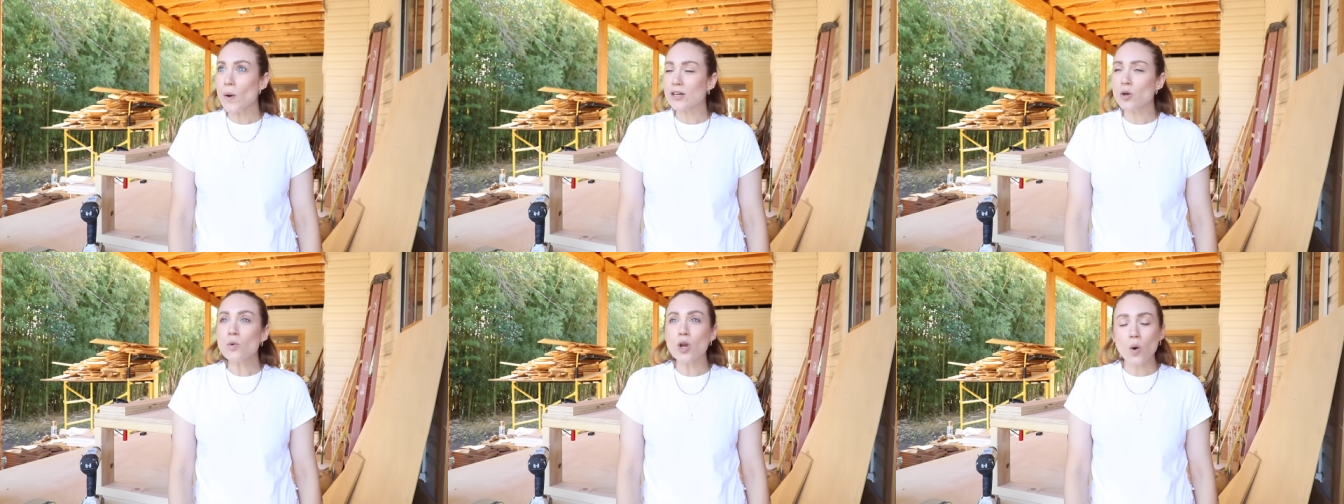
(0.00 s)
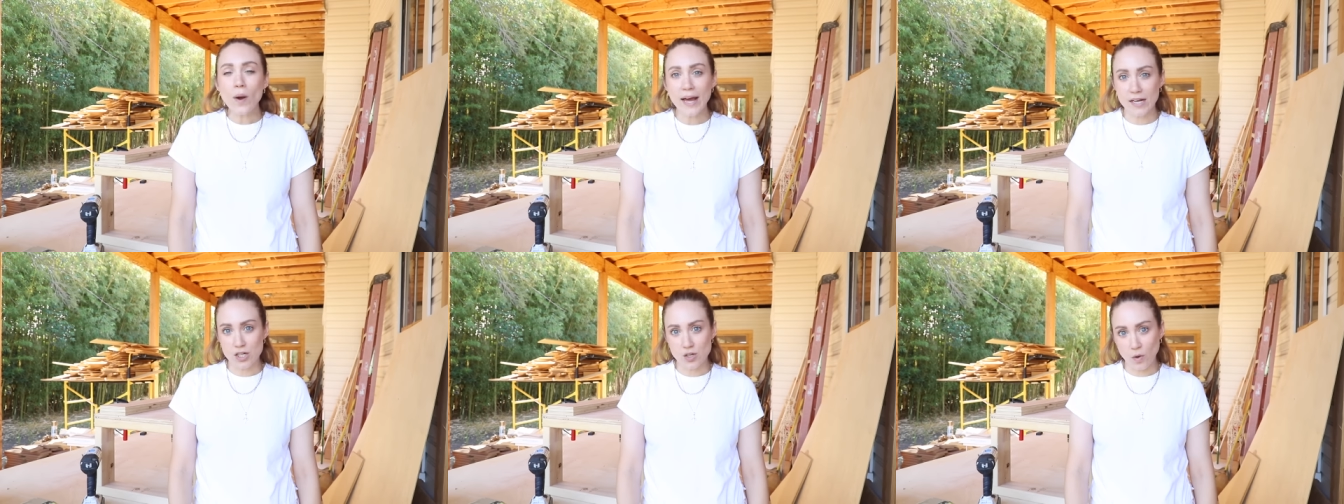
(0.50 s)
I don't know how
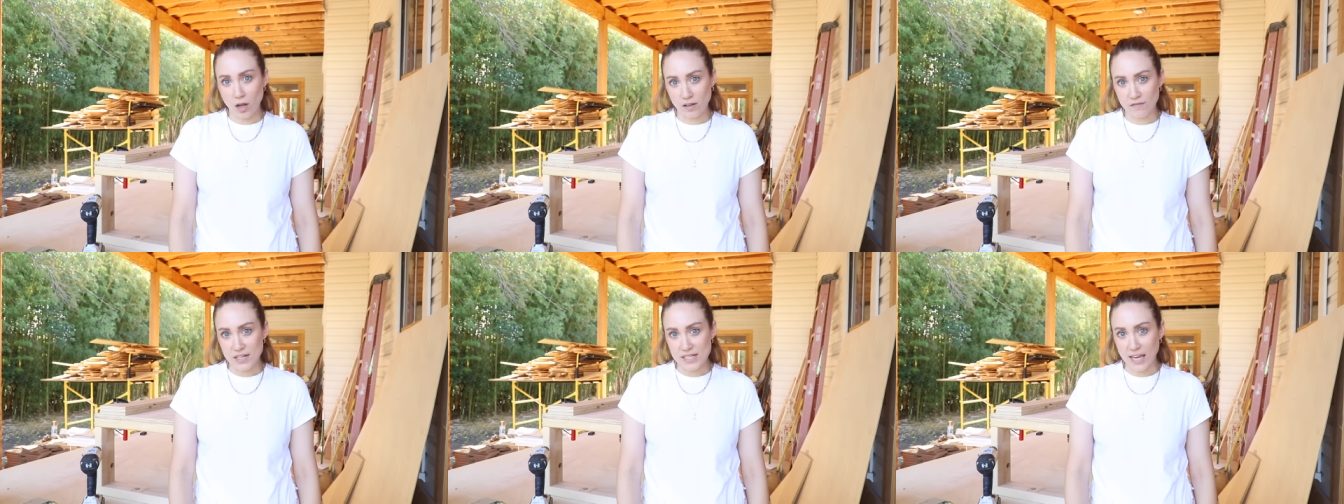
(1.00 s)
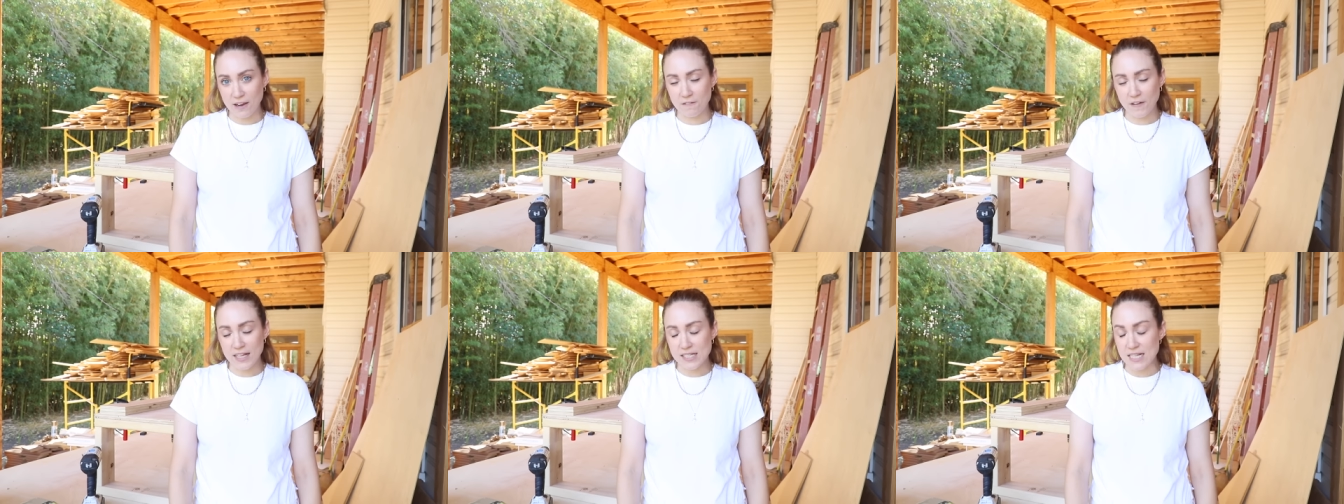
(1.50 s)
to do all of these like
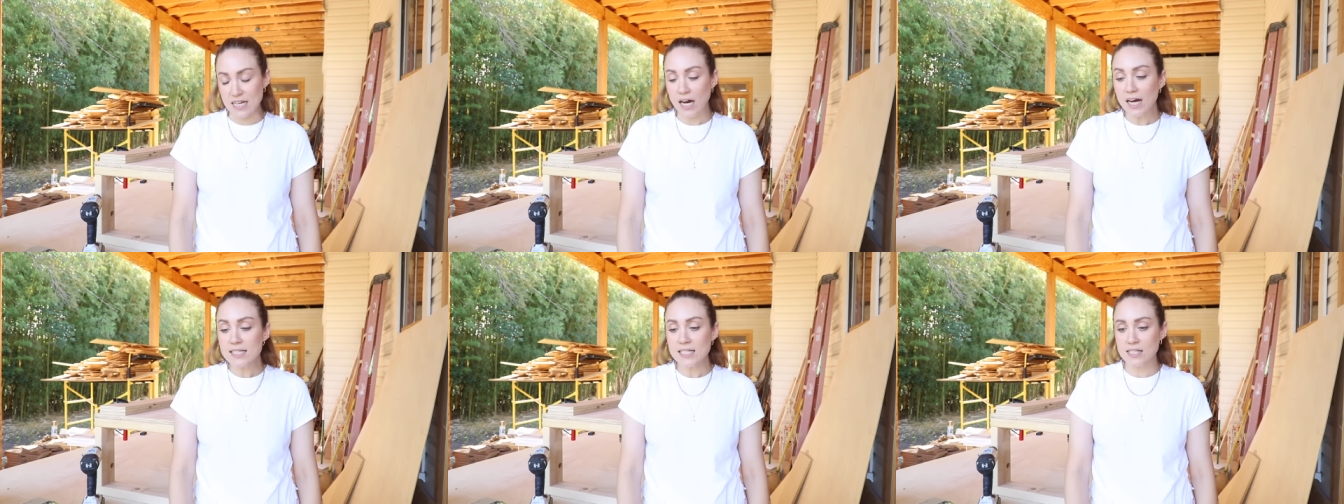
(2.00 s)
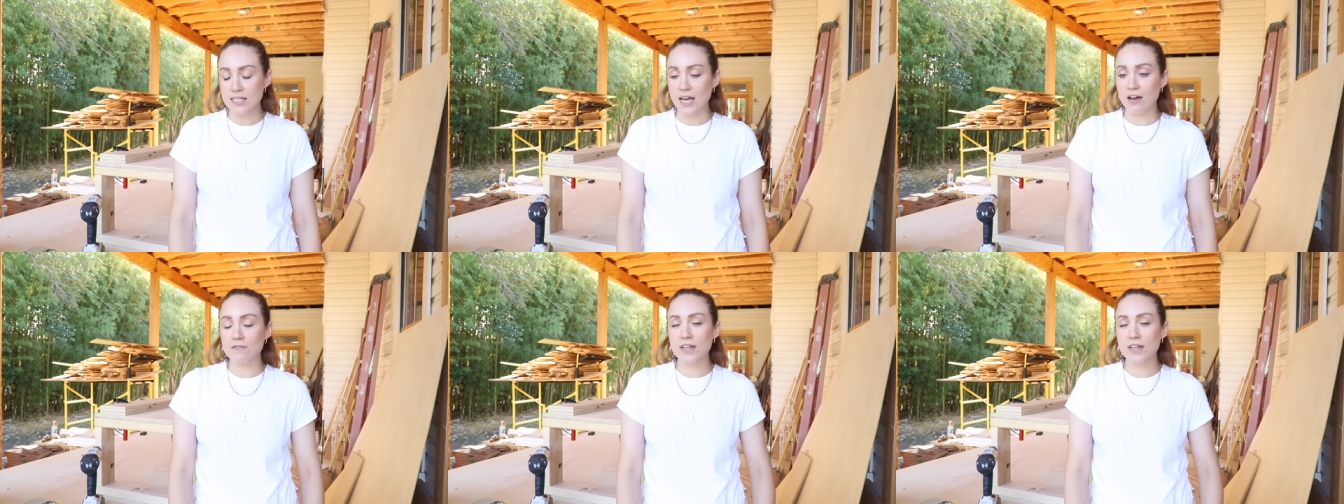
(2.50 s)
fancy cuts and stuff.